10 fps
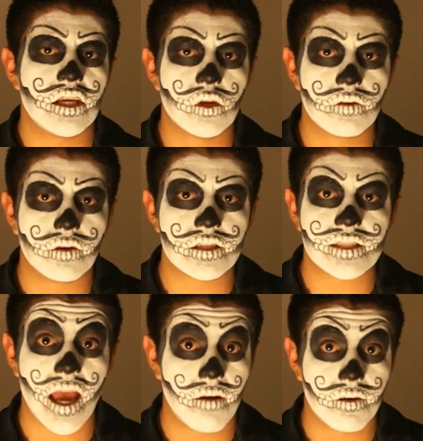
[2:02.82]
universe,
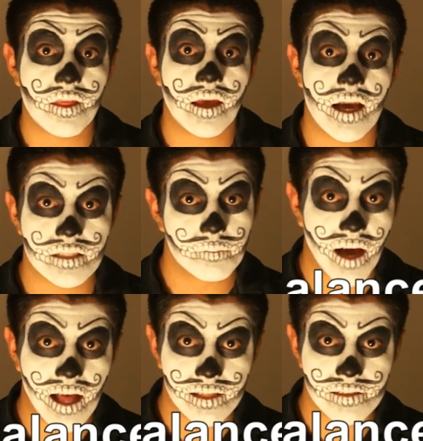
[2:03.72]
everything has a
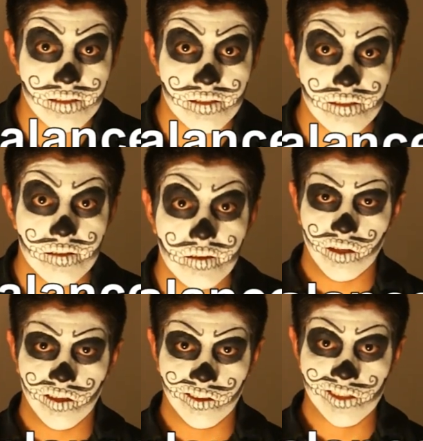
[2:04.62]
balance.
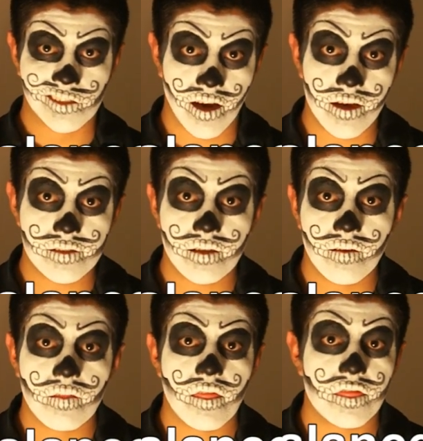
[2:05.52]
In this case,
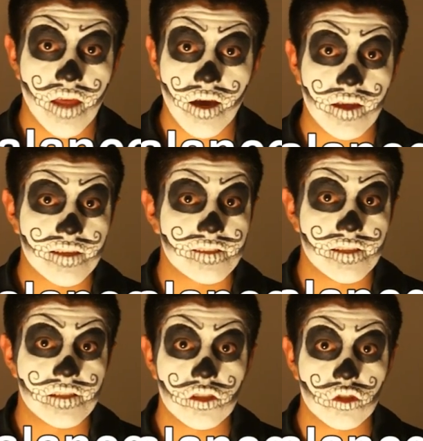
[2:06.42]
death
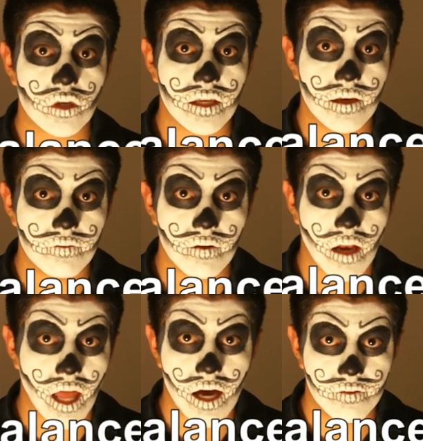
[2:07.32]
exists to give
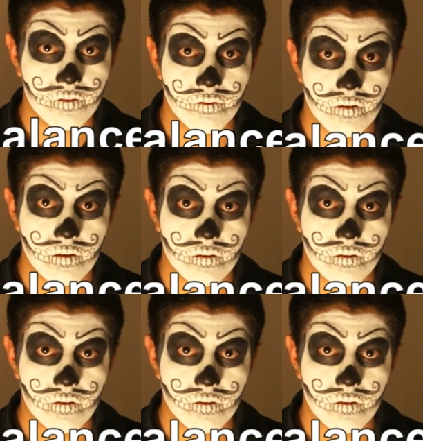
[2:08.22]
life.